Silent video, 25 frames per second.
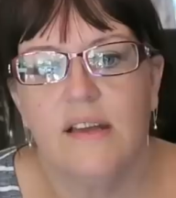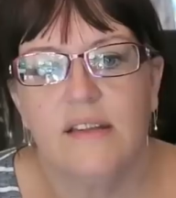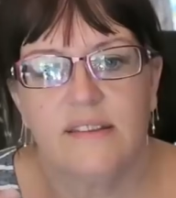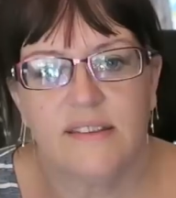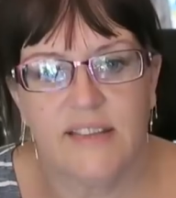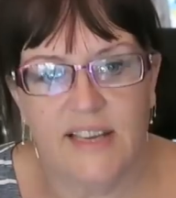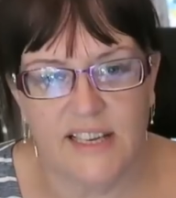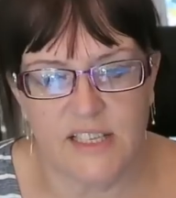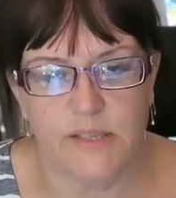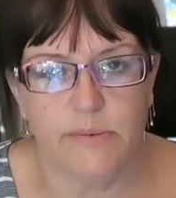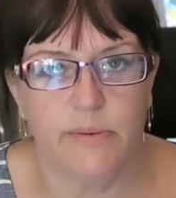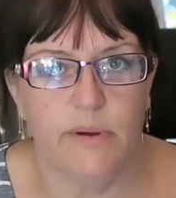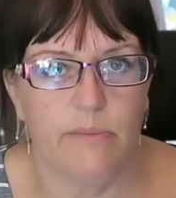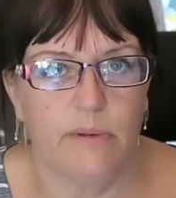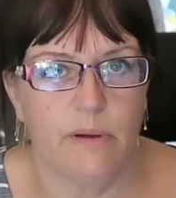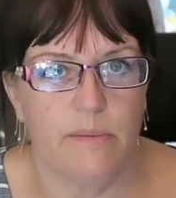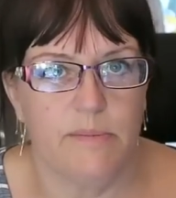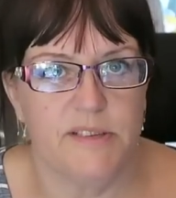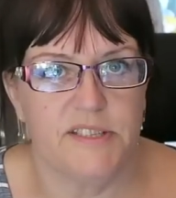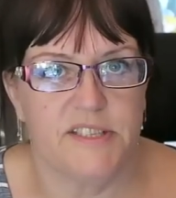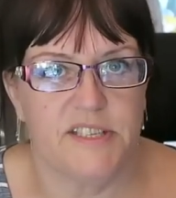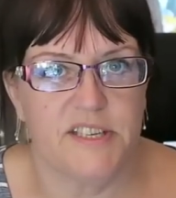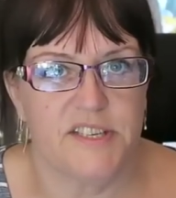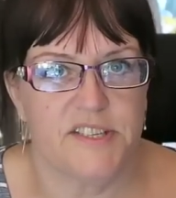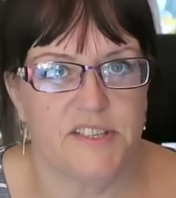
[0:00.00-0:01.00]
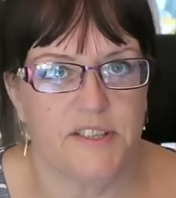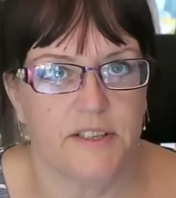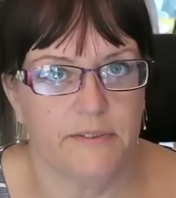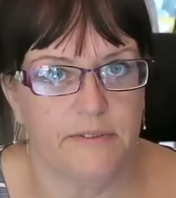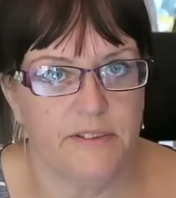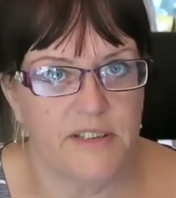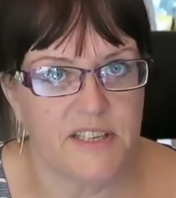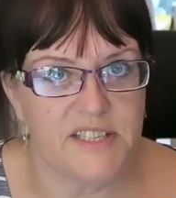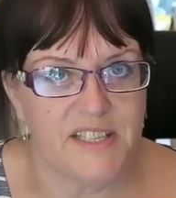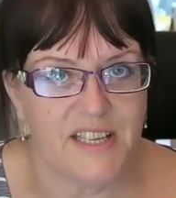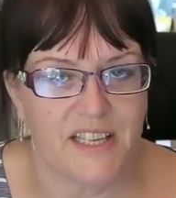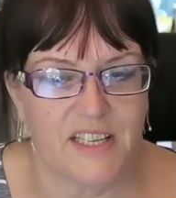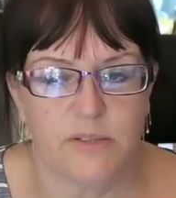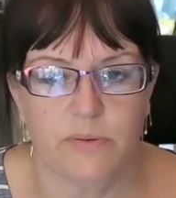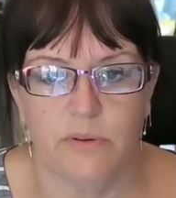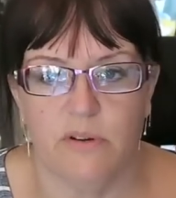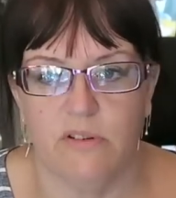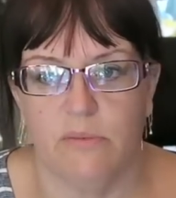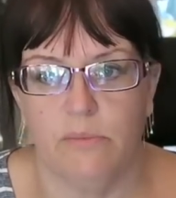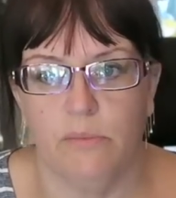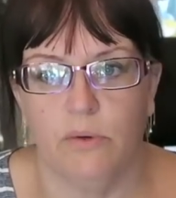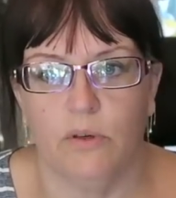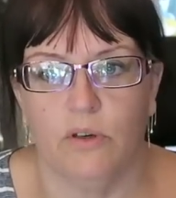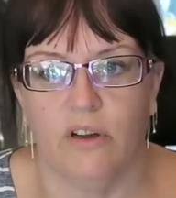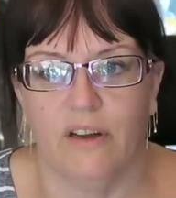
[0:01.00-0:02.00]
That's where my business stuff is. That's where
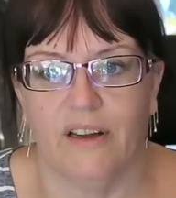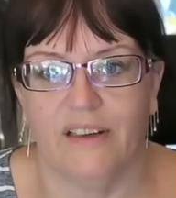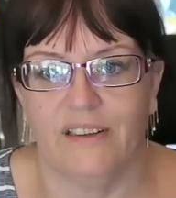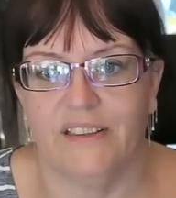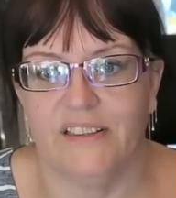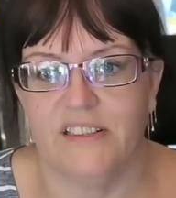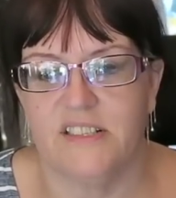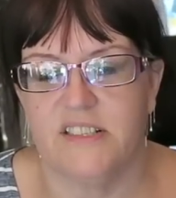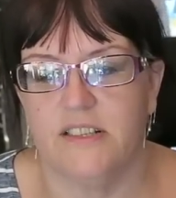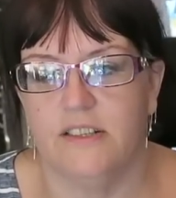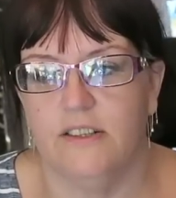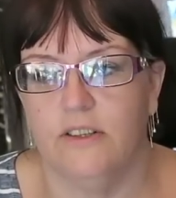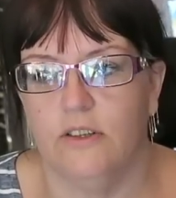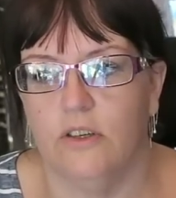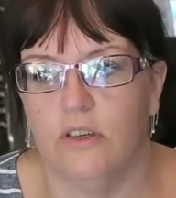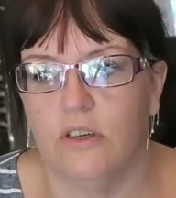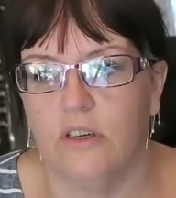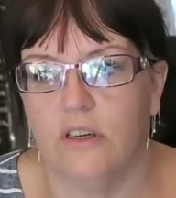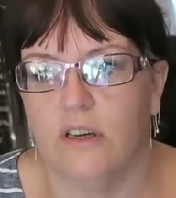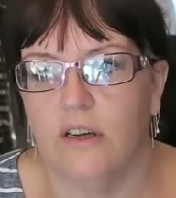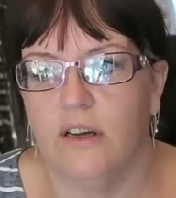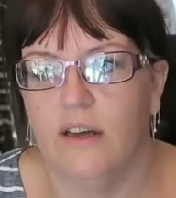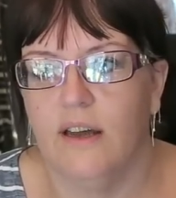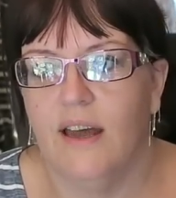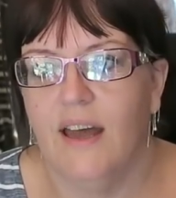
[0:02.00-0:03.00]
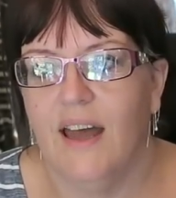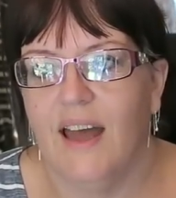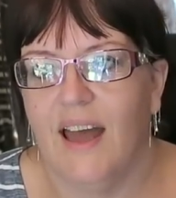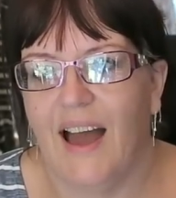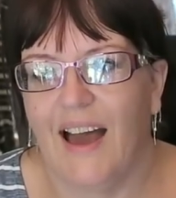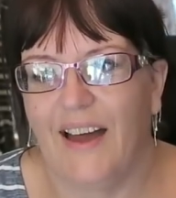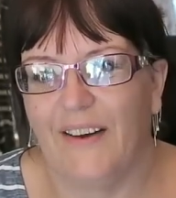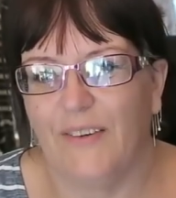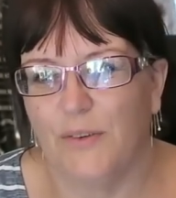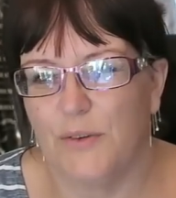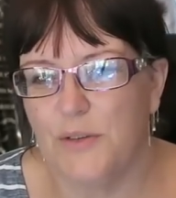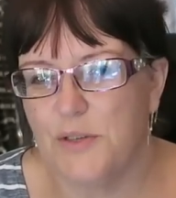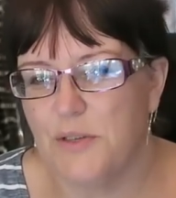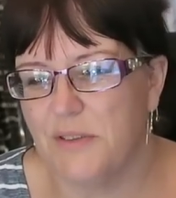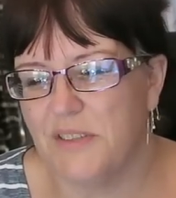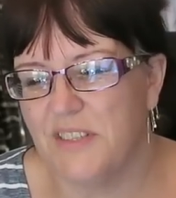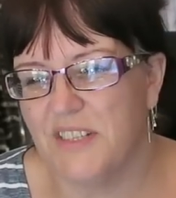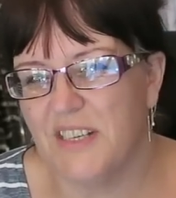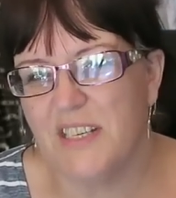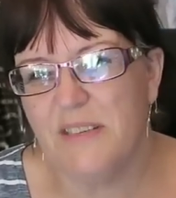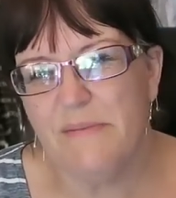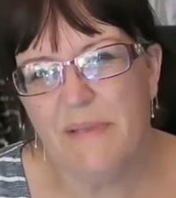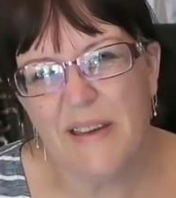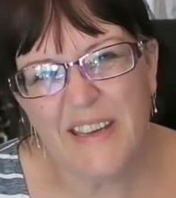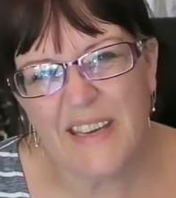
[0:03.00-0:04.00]
I'm more likely to look. And also, it
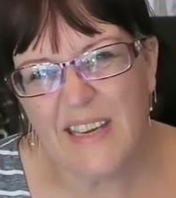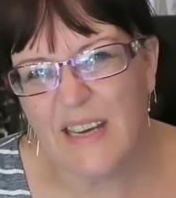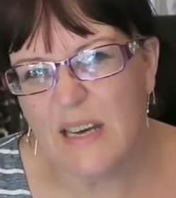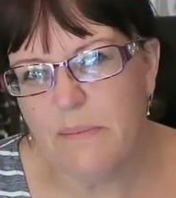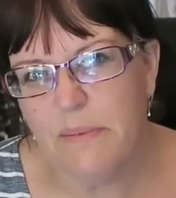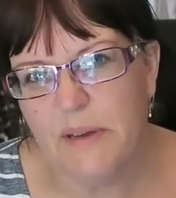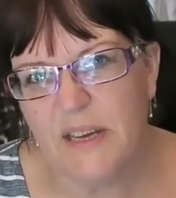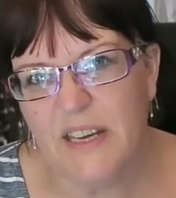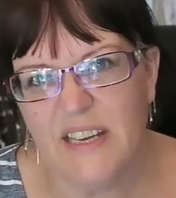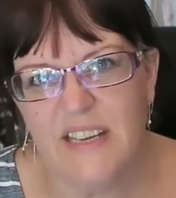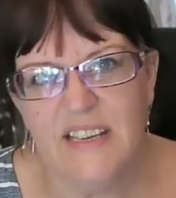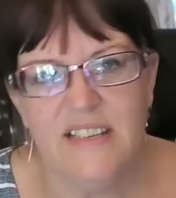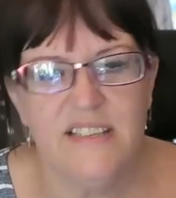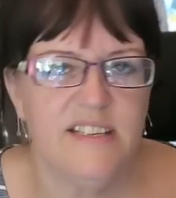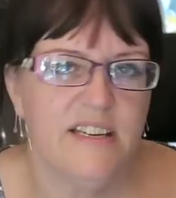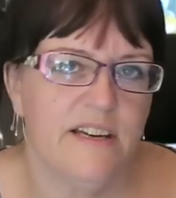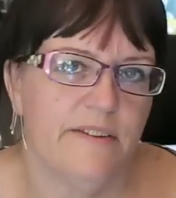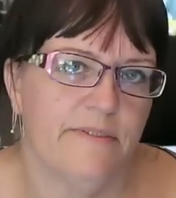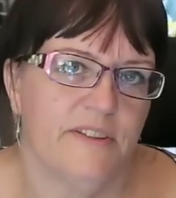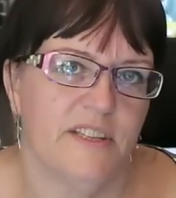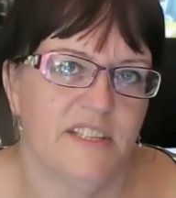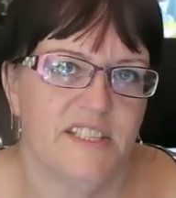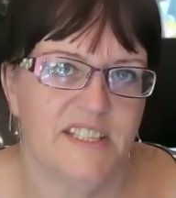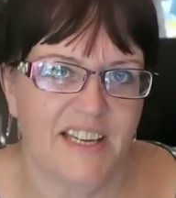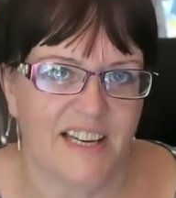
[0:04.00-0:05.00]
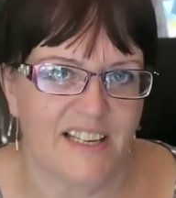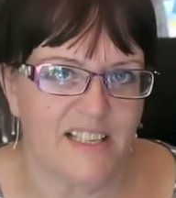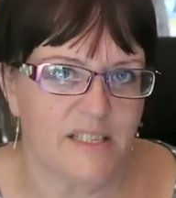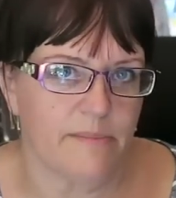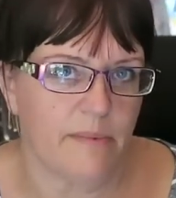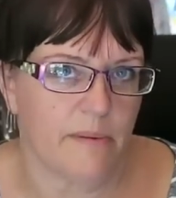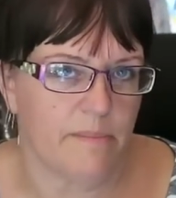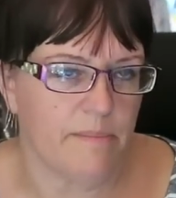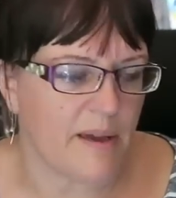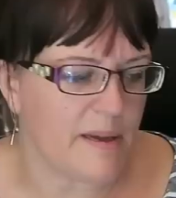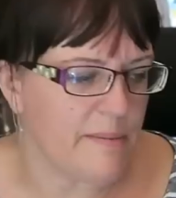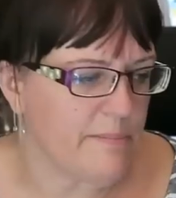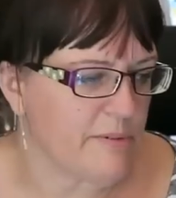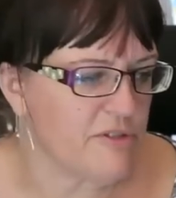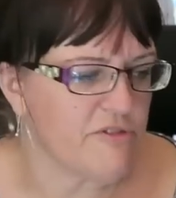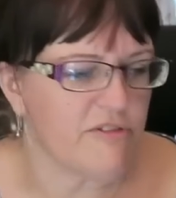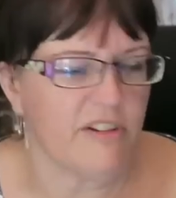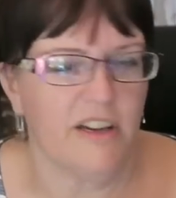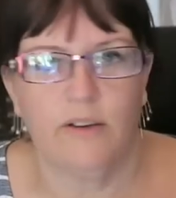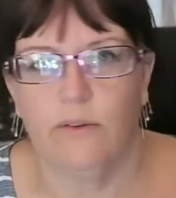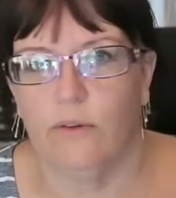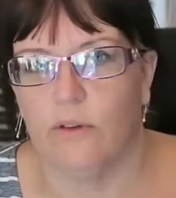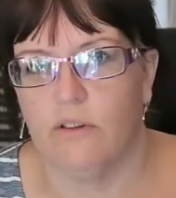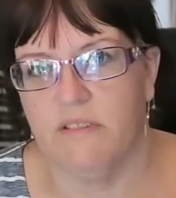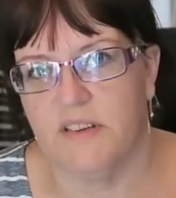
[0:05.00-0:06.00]
does make it a bit easier for the taxman paper
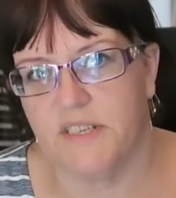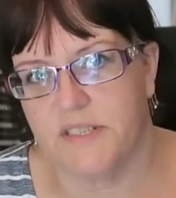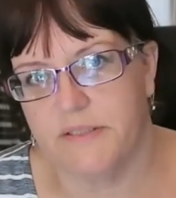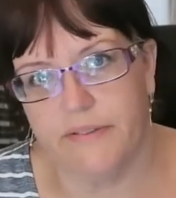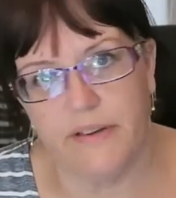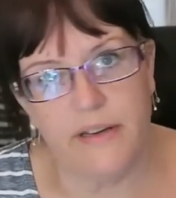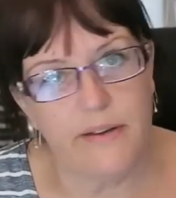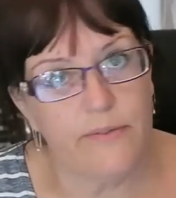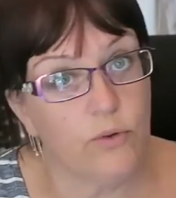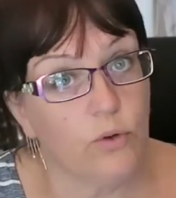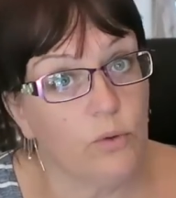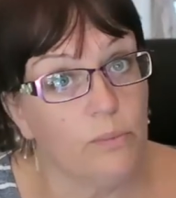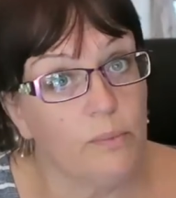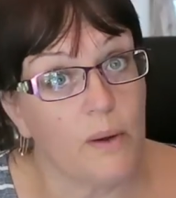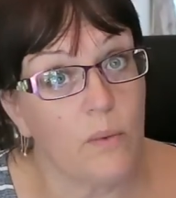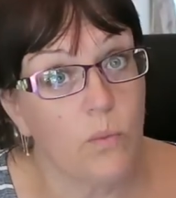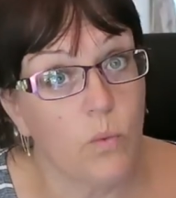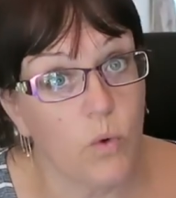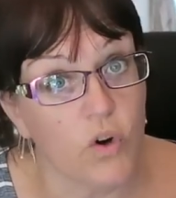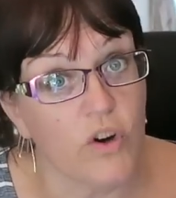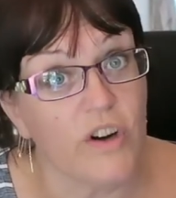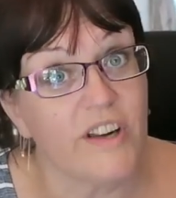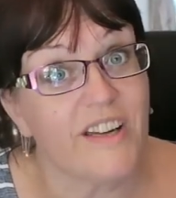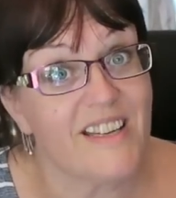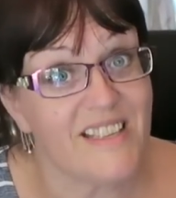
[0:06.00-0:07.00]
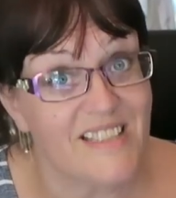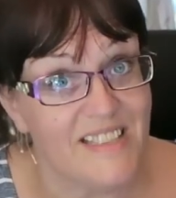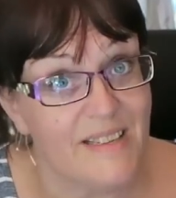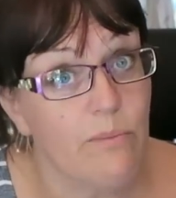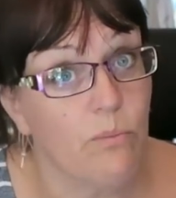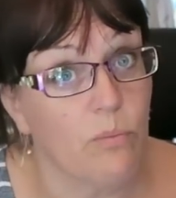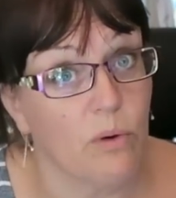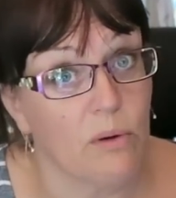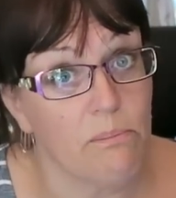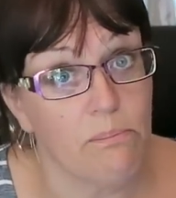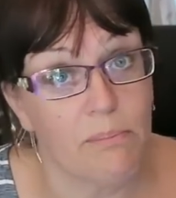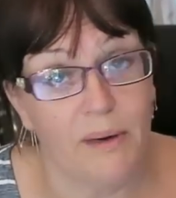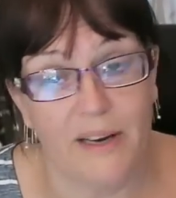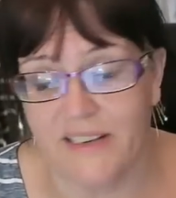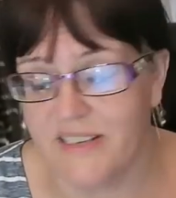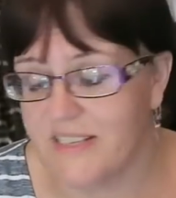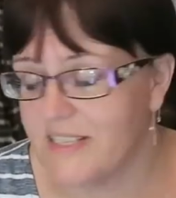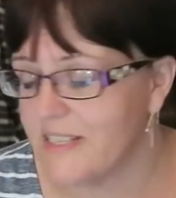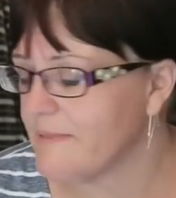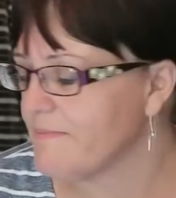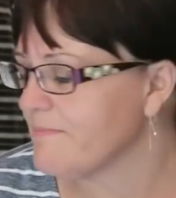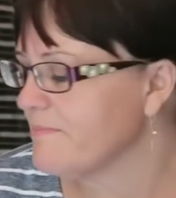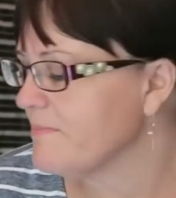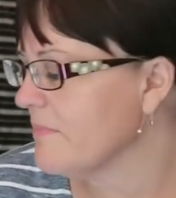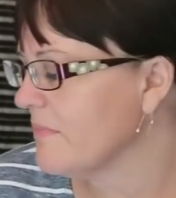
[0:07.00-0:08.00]
trail, all the rest of it, if all my work is in one
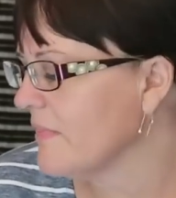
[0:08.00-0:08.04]
place.